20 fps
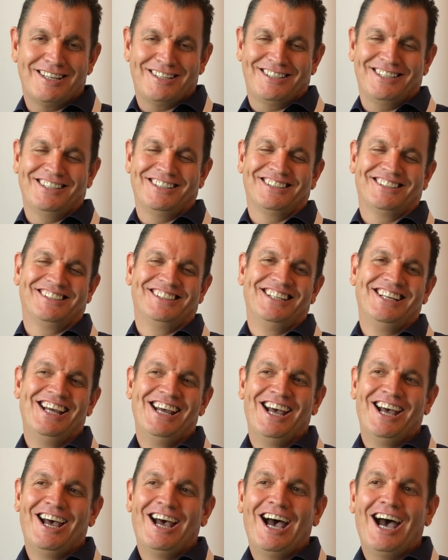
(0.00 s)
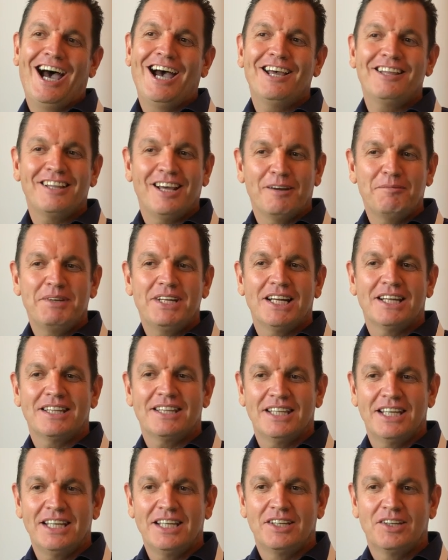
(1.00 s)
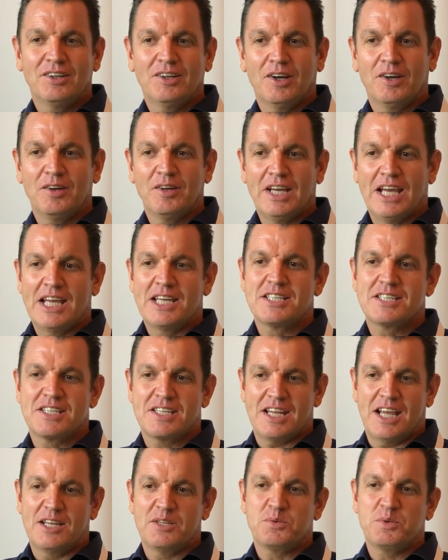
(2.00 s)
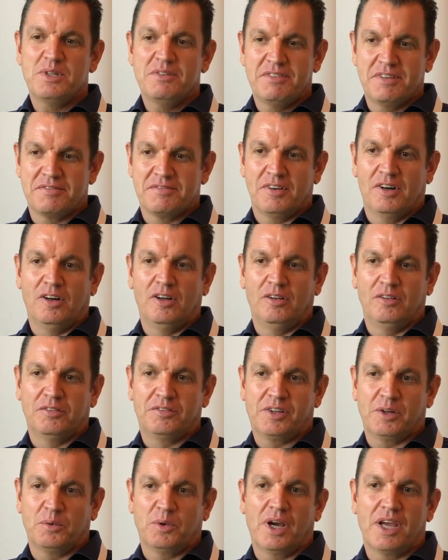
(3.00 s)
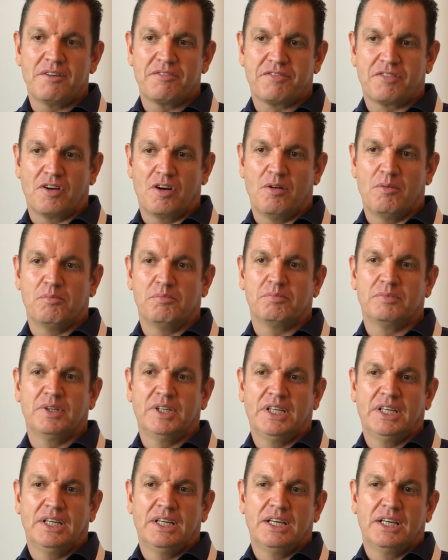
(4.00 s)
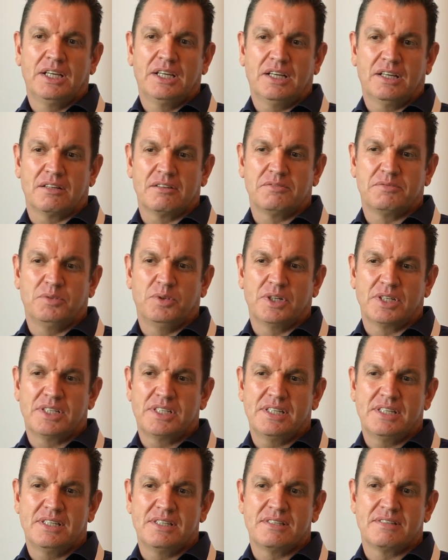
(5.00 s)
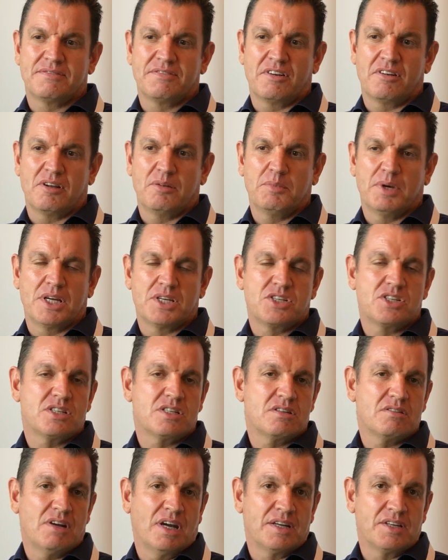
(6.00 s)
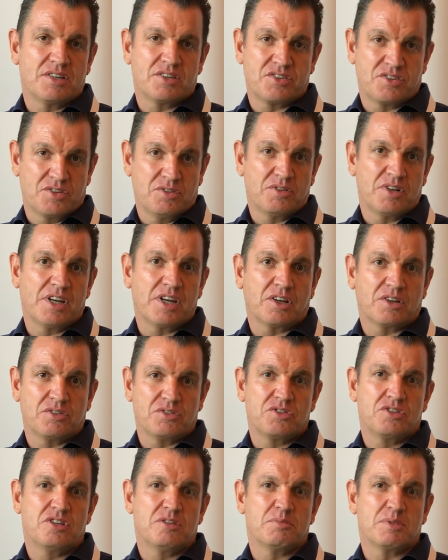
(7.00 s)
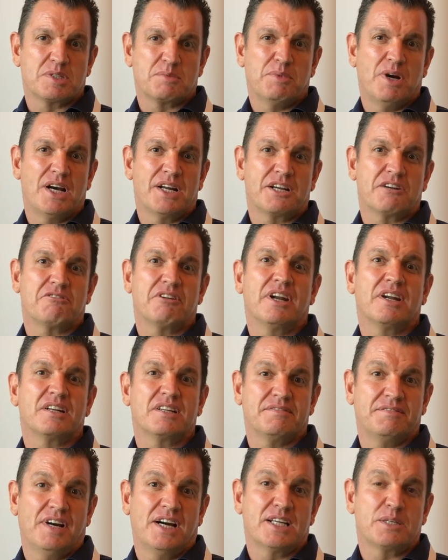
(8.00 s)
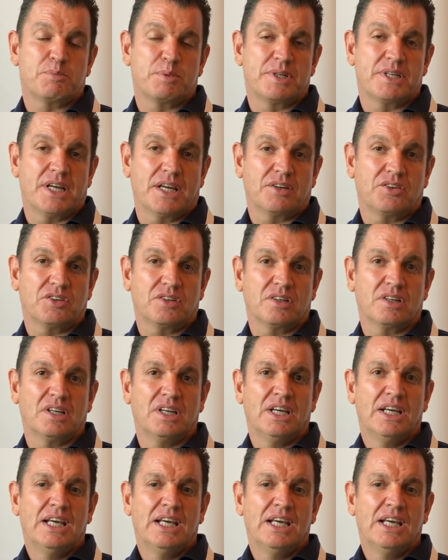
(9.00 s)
Yes. I think, you know, as we've evolved away from kind of what is very much understood in a consumer's mind around device protection,